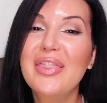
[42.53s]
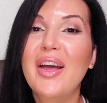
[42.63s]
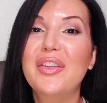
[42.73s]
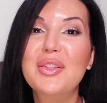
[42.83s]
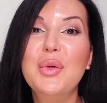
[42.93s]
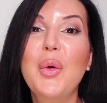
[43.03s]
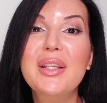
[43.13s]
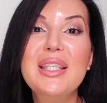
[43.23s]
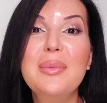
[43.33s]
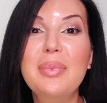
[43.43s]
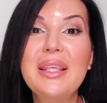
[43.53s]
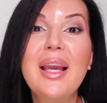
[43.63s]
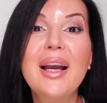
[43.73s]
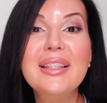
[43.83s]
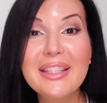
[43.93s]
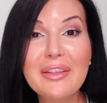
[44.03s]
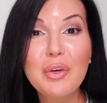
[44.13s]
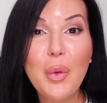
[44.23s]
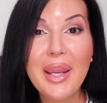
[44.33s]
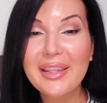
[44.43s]
that there's going to be a
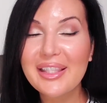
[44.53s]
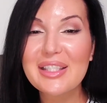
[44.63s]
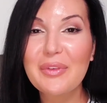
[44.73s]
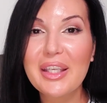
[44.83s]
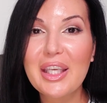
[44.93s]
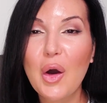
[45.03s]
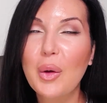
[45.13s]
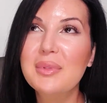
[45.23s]
giveaway in this video.